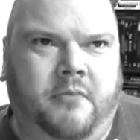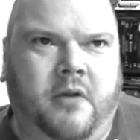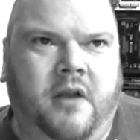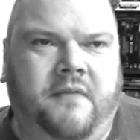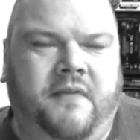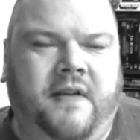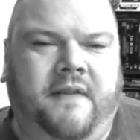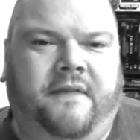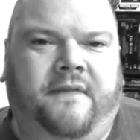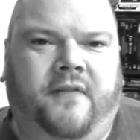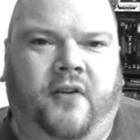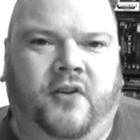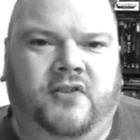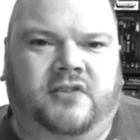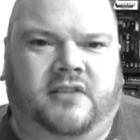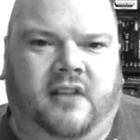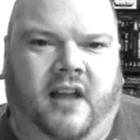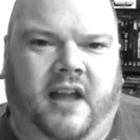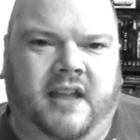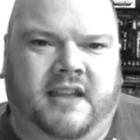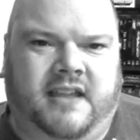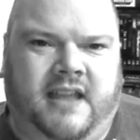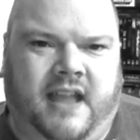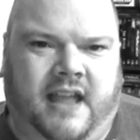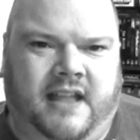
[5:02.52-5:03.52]
movie feels
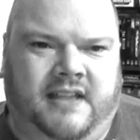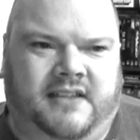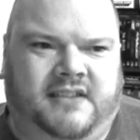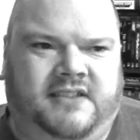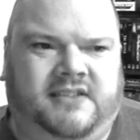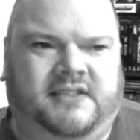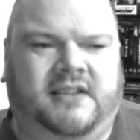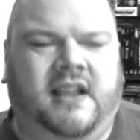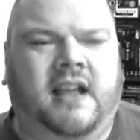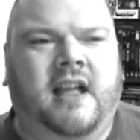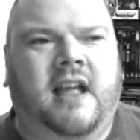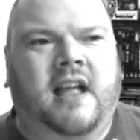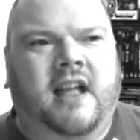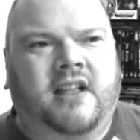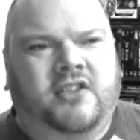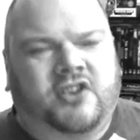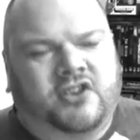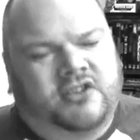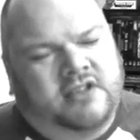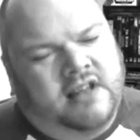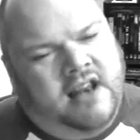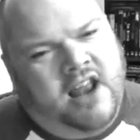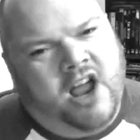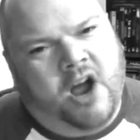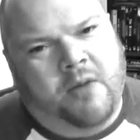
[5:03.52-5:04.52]
like it's
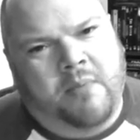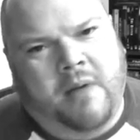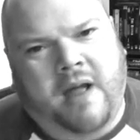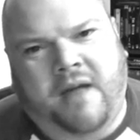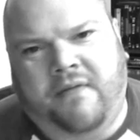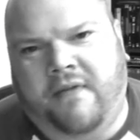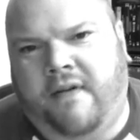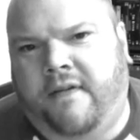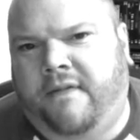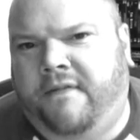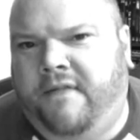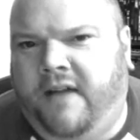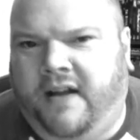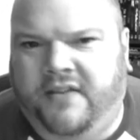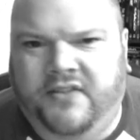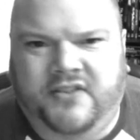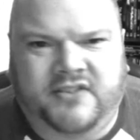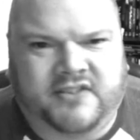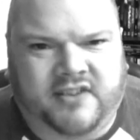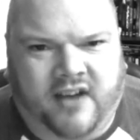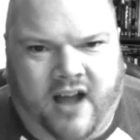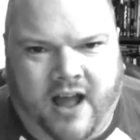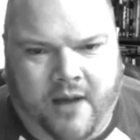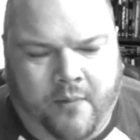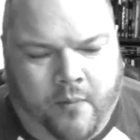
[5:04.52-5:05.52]
just a little bit of a fun
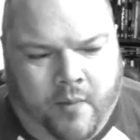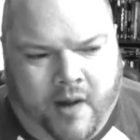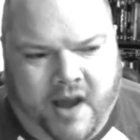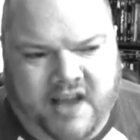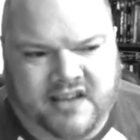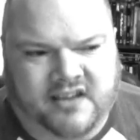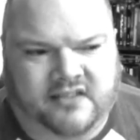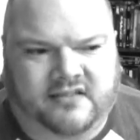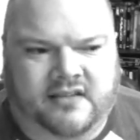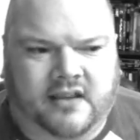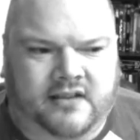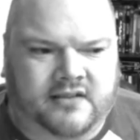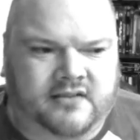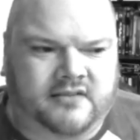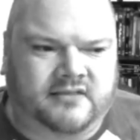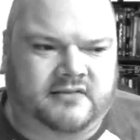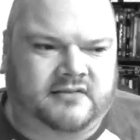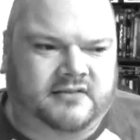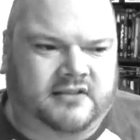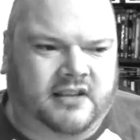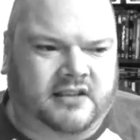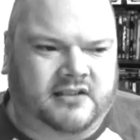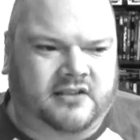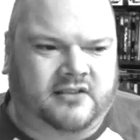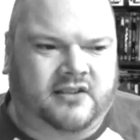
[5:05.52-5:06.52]
time waste. It
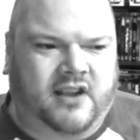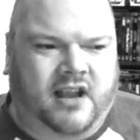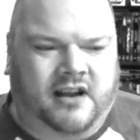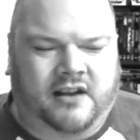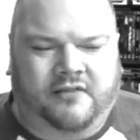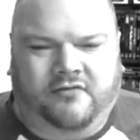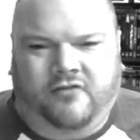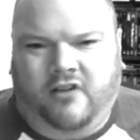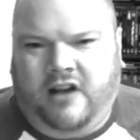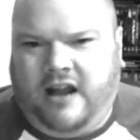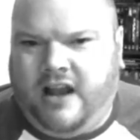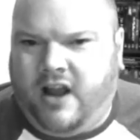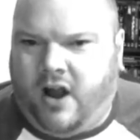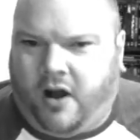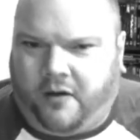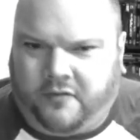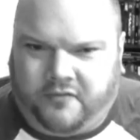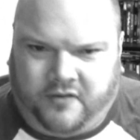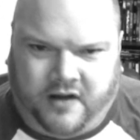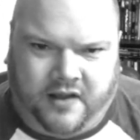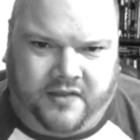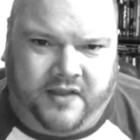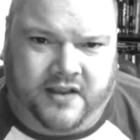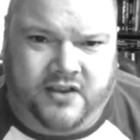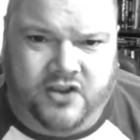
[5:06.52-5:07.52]
doesn't kind of really
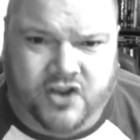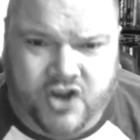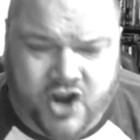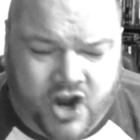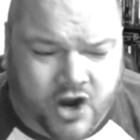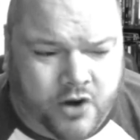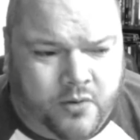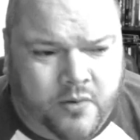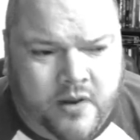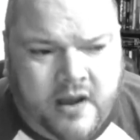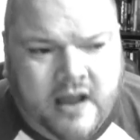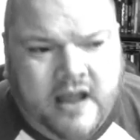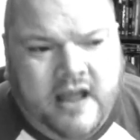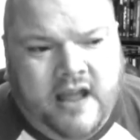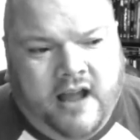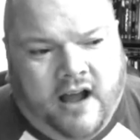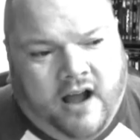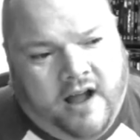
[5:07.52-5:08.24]
offer anything new.